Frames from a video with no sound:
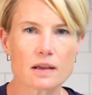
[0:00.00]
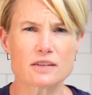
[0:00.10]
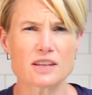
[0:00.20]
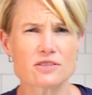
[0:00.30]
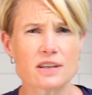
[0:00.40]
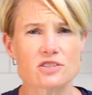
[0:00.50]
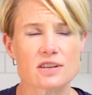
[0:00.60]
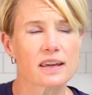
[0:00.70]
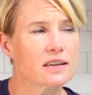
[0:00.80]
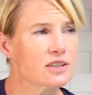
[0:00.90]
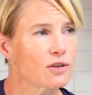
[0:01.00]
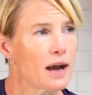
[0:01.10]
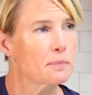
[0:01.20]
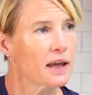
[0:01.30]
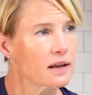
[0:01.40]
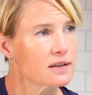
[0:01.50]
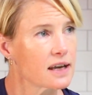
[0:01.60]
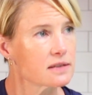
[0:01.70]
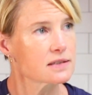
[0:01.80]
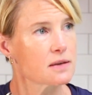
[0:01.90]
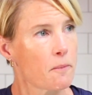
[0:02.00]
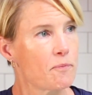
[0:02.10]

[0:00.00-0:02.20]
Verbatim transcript: Is there such thing as a crab cake dance?